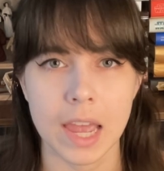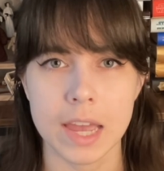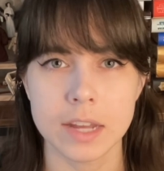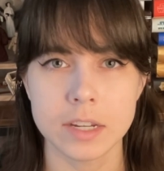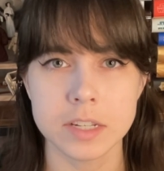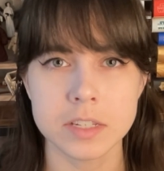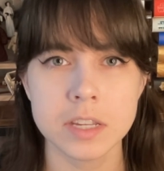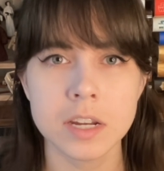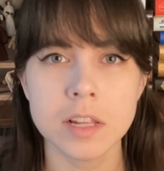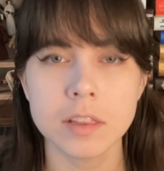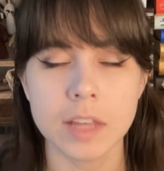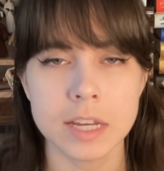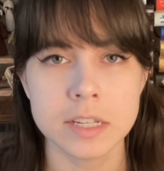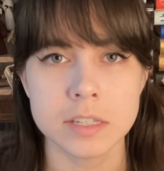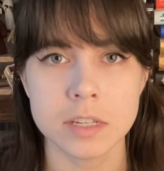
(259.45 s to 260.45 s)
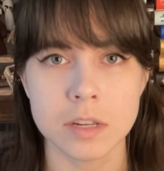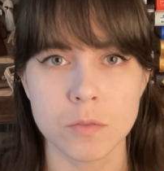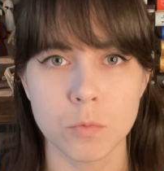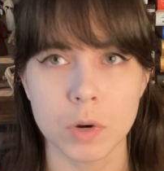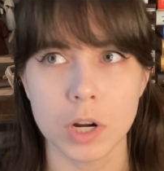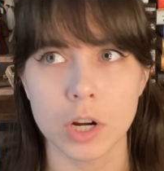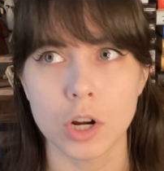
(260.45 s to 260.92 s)
And he's in a
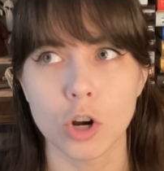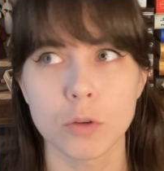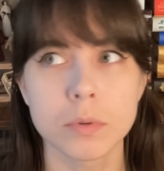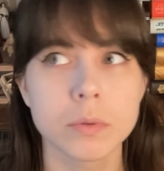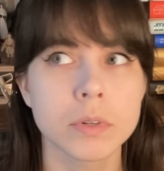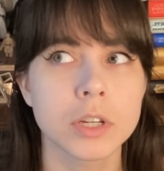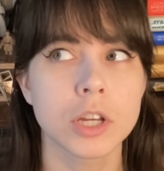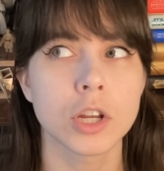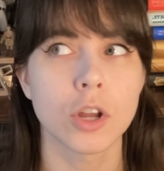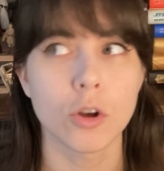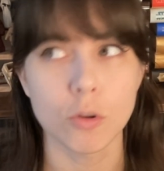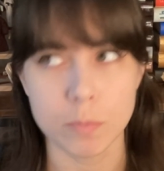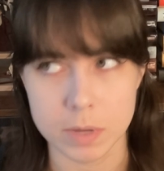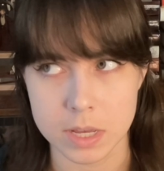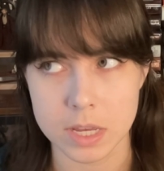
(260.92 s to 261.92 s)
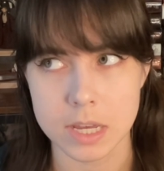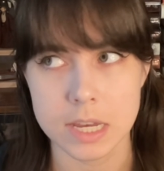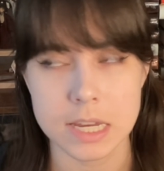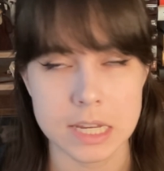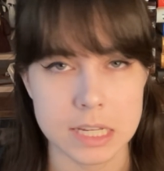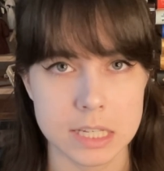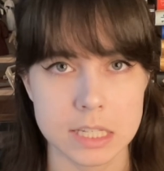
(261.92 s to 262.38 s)
lesson where Obi-Wan Kenobi
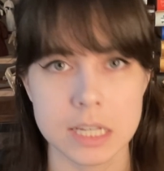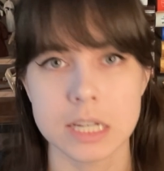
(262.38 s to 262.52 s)
is